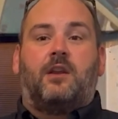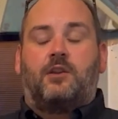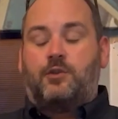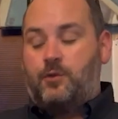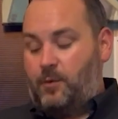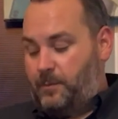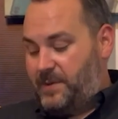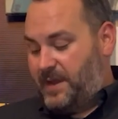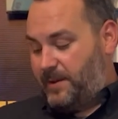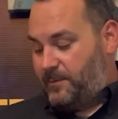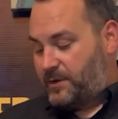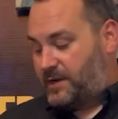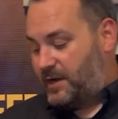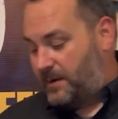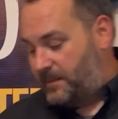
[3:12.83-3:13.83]
you'll be able
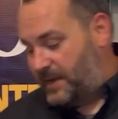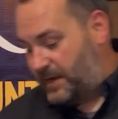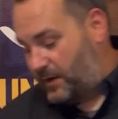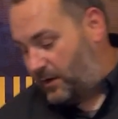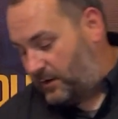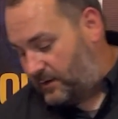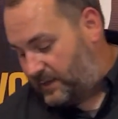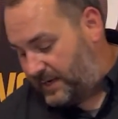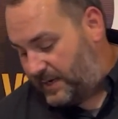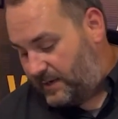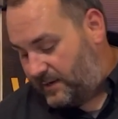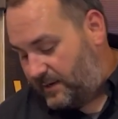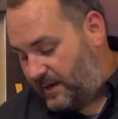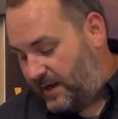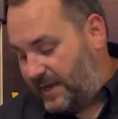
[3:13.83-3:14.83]
to come in
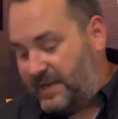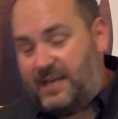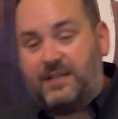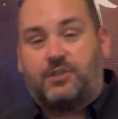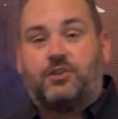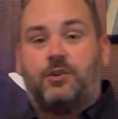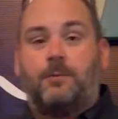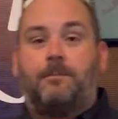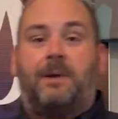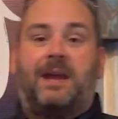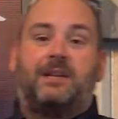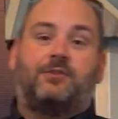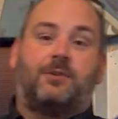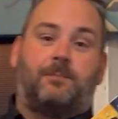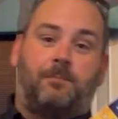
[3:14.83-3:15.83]
early and get your
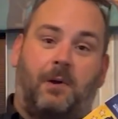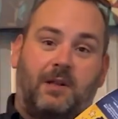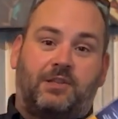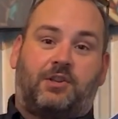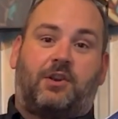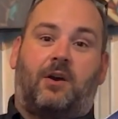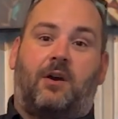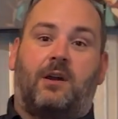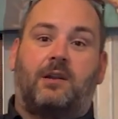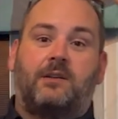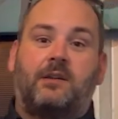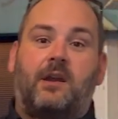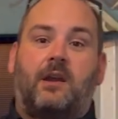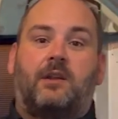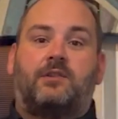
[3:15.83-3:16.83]
patron punch card
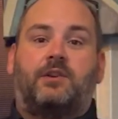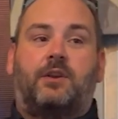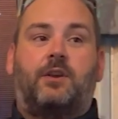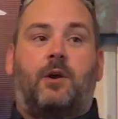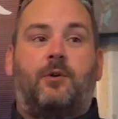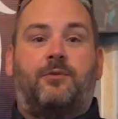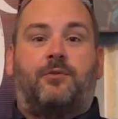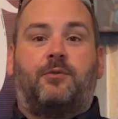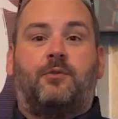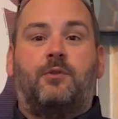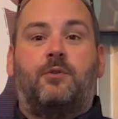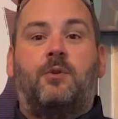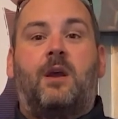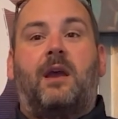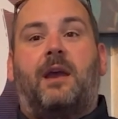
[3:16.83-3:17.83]
to go
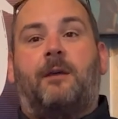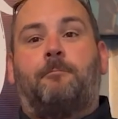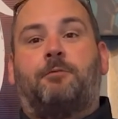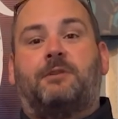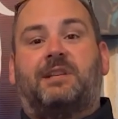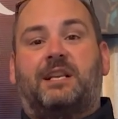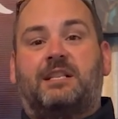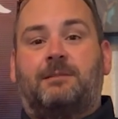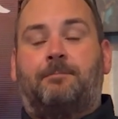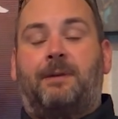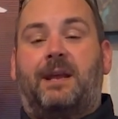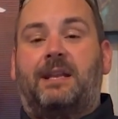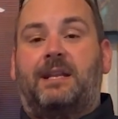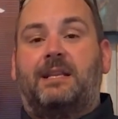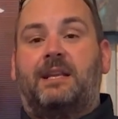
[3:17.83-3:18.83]
through and
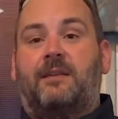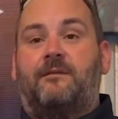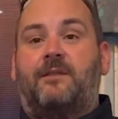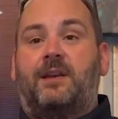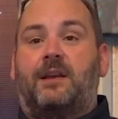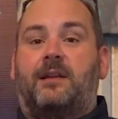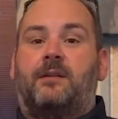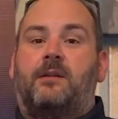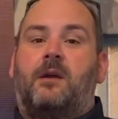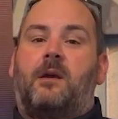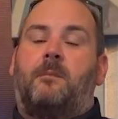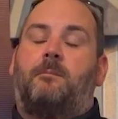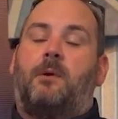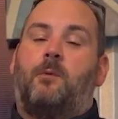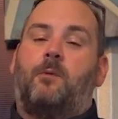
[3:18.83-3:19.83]
participate in the event.
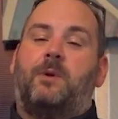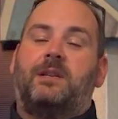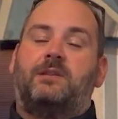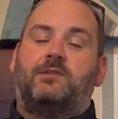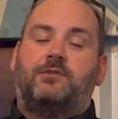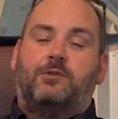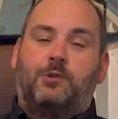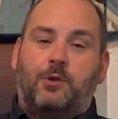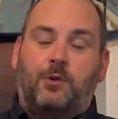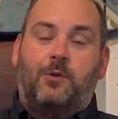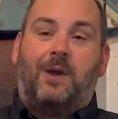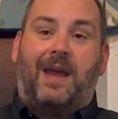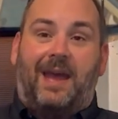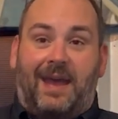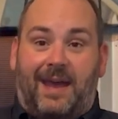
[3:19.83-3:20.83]
But we
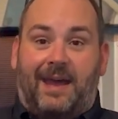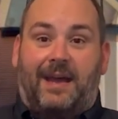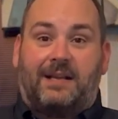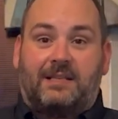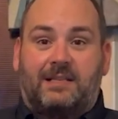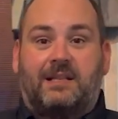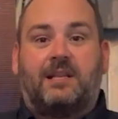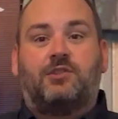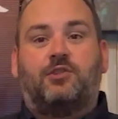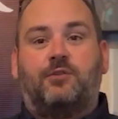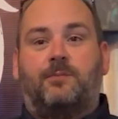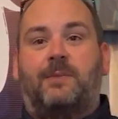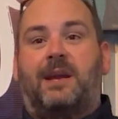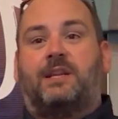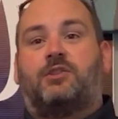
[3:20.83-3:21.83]
do ask that
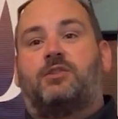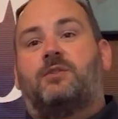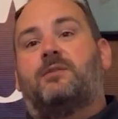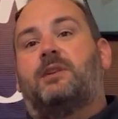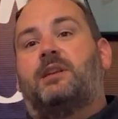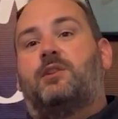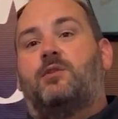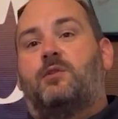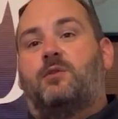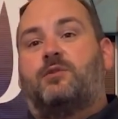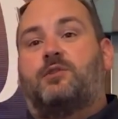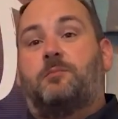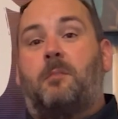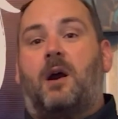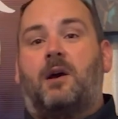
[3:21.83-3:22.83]
you make sure that you
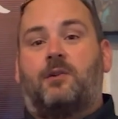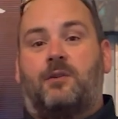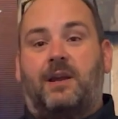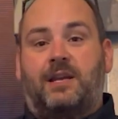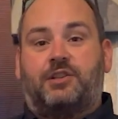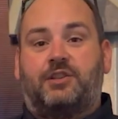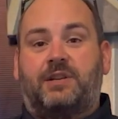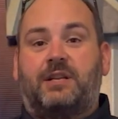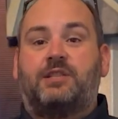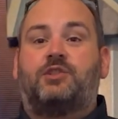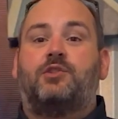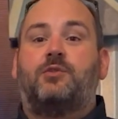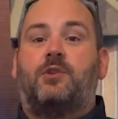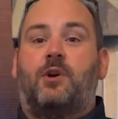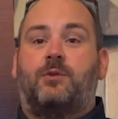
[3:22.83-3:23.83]
use moderation as
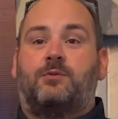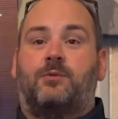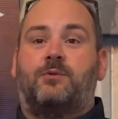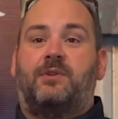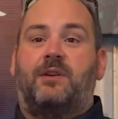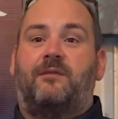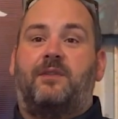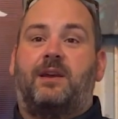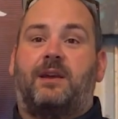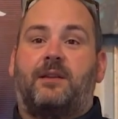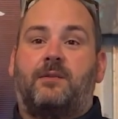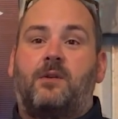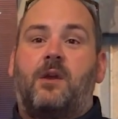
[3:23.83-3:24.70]
you go through the event.